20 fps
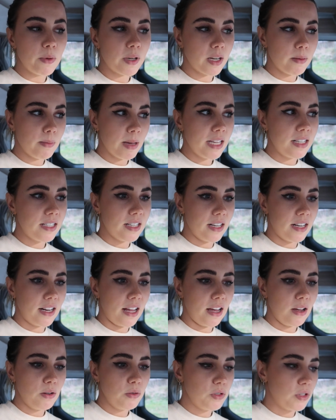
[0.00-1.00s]
We're gonna make dinner
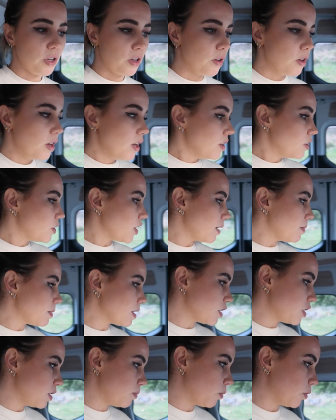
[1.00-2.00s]
now. So James
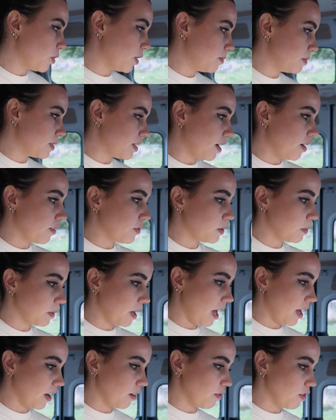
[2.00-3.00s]
actually bought himself some
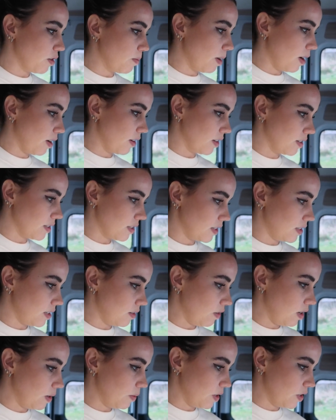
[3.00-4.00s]
kangaroo burgers because
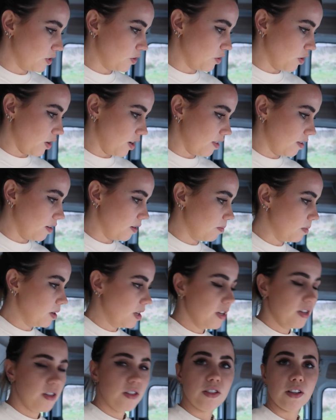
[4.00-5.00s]
he really wanted to try them,
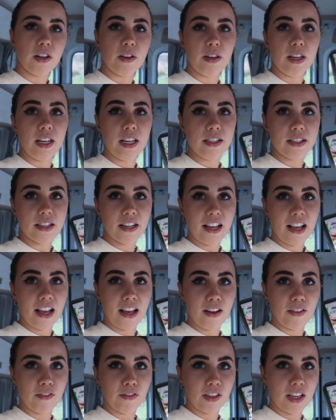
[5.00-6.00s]
so he's gonna
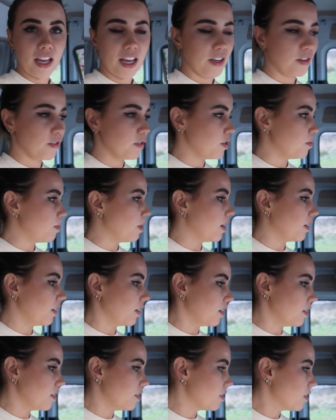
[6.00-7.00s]
have kangaroo
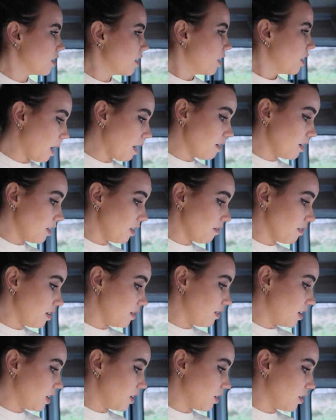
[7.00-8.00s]
burgers. Apparently they're
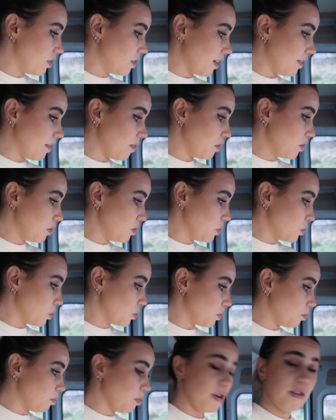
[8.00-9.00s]
really, really good, and they're a good
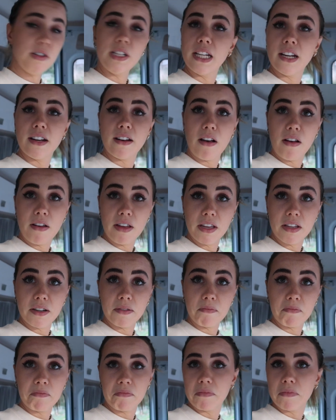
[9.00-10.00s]
source of protein and
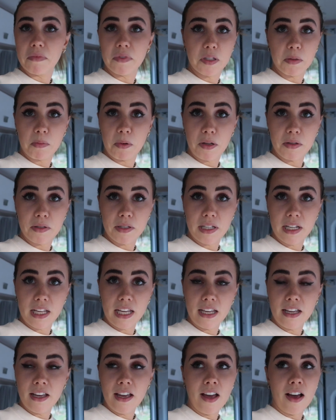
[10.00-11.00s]
iron,
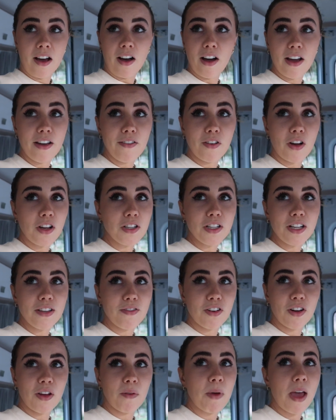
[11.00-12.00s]
supposedly. I don't
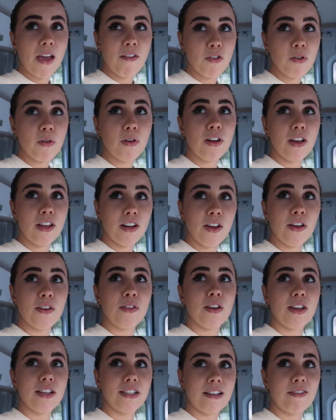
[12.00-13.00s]
even, everyone I know
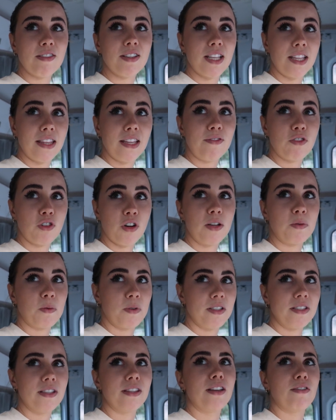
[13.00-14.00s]
that has ever said they've tried
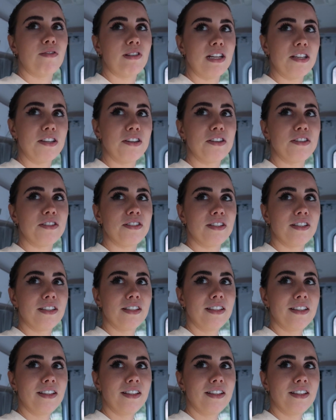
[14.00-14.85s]
one has said they're really good.